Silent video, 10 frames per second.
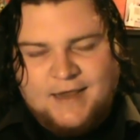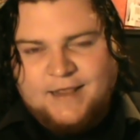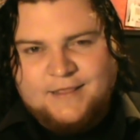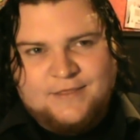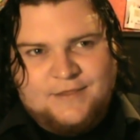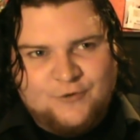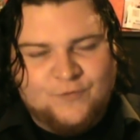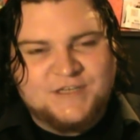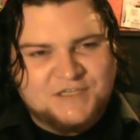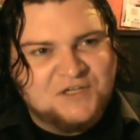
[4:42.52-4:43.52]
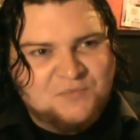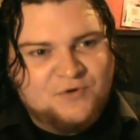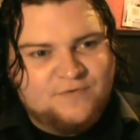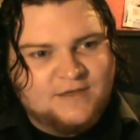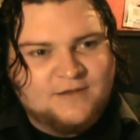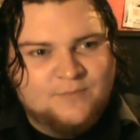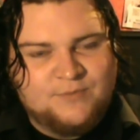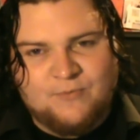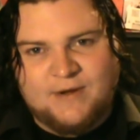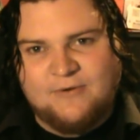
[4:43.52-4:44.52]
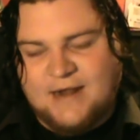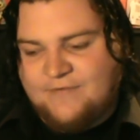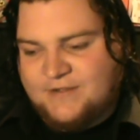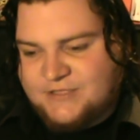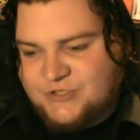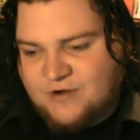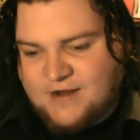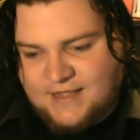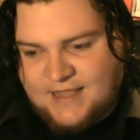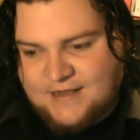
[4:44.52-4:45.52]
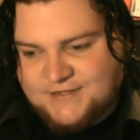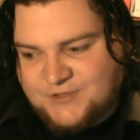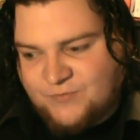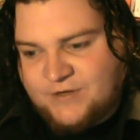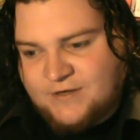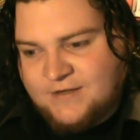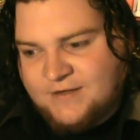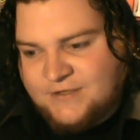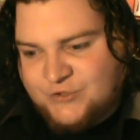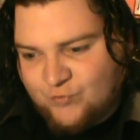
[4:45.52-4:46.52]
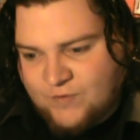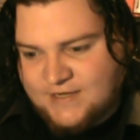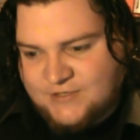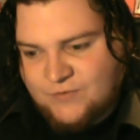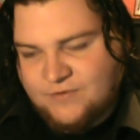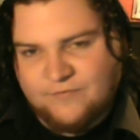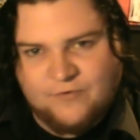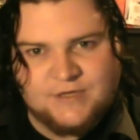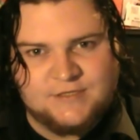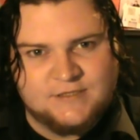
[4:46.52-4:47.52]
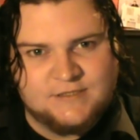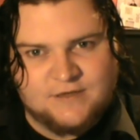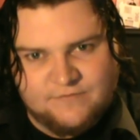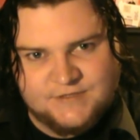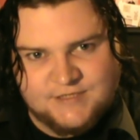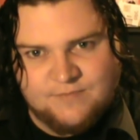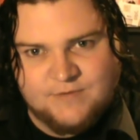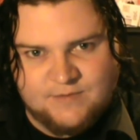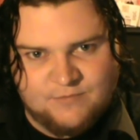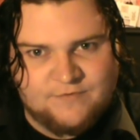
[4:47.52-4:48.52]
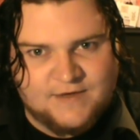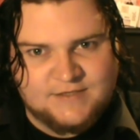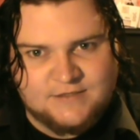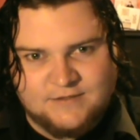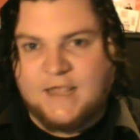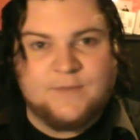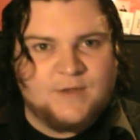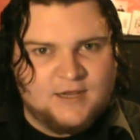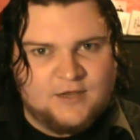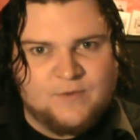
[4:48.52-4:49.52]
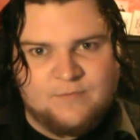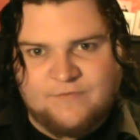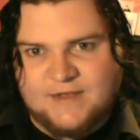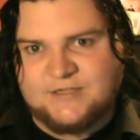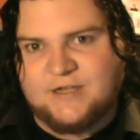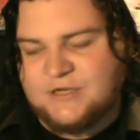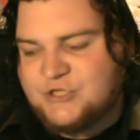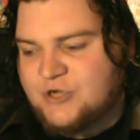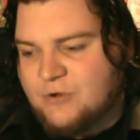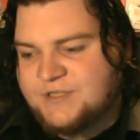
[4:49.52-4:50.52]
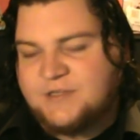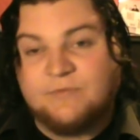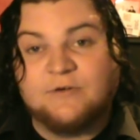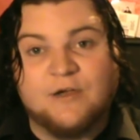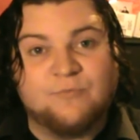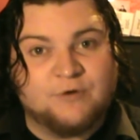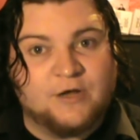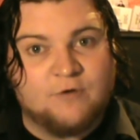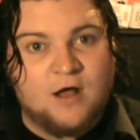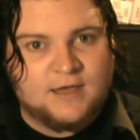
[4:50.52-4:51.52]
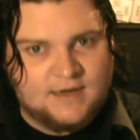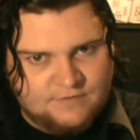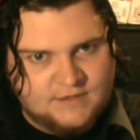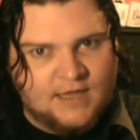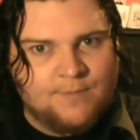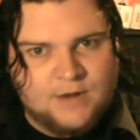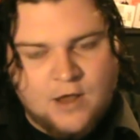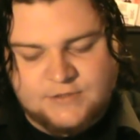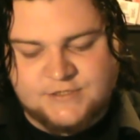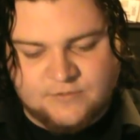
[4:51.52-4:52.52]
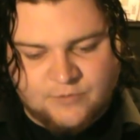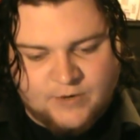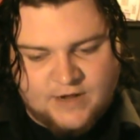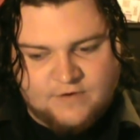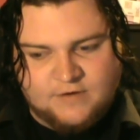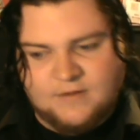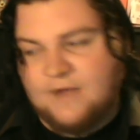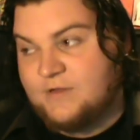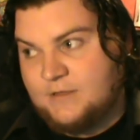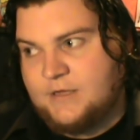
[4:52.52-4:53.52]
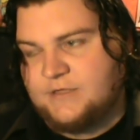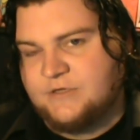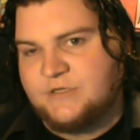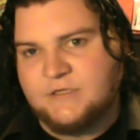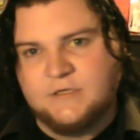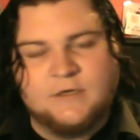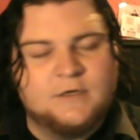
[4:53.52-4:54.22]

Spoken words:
in the original movie, but without having to try and get someone to redo the voices of Simba and Mufasa. In the beginning, when Mufasa kind of shows Simba around Pride Rock and everything that belongs to them or whatever, everything like touches.